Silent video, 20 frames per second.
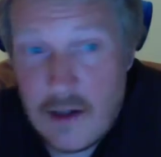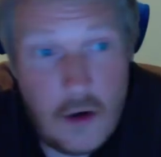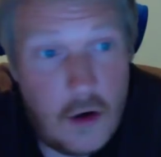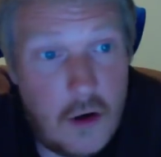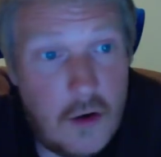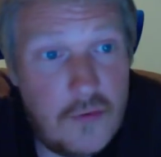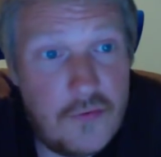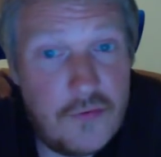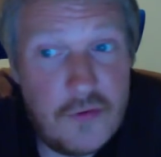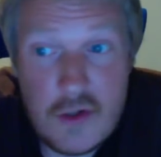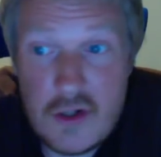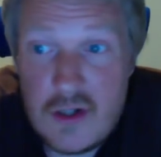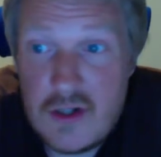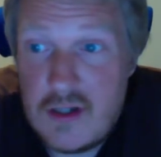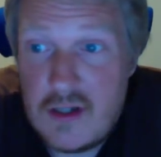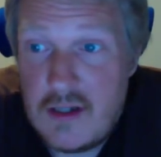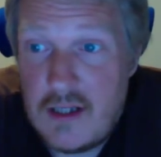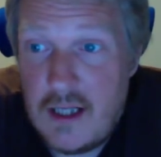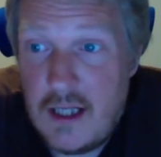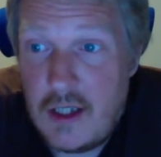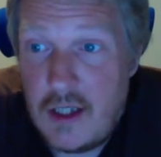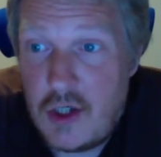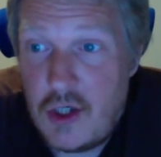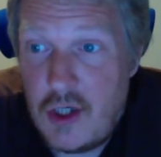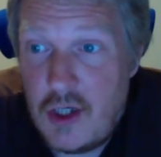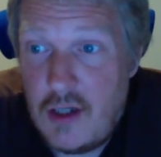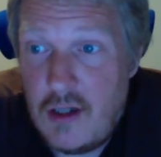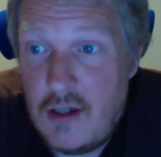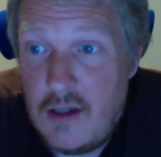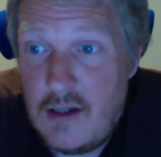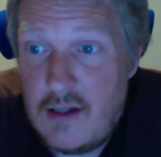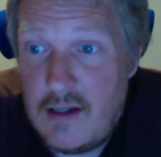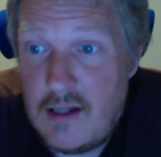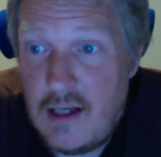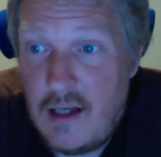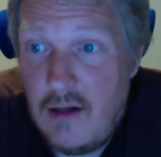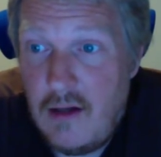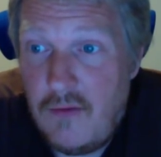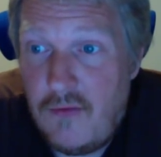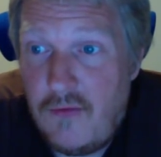offers such a
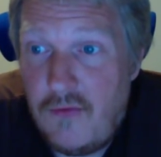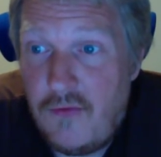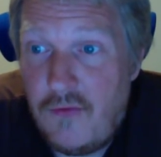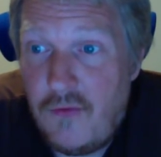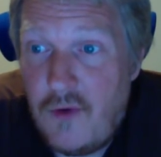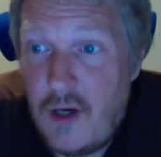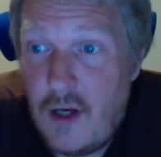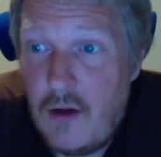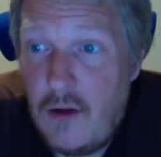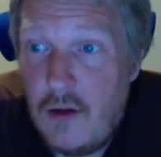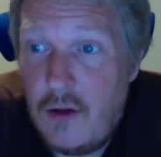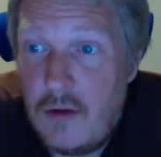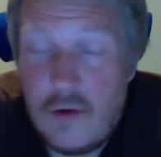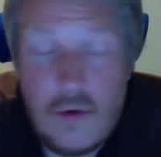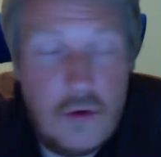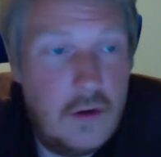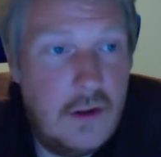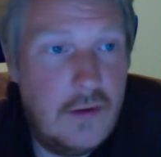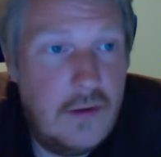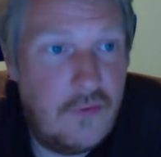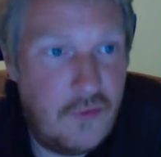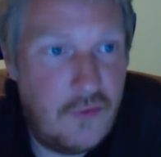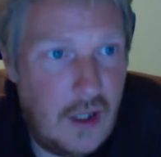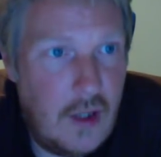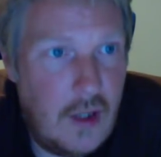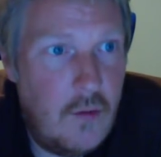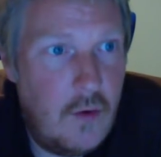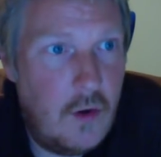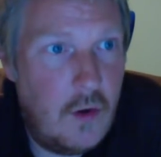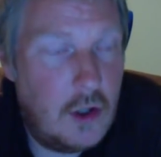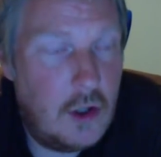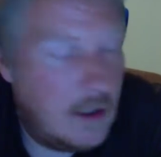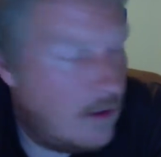self-regulatory framework,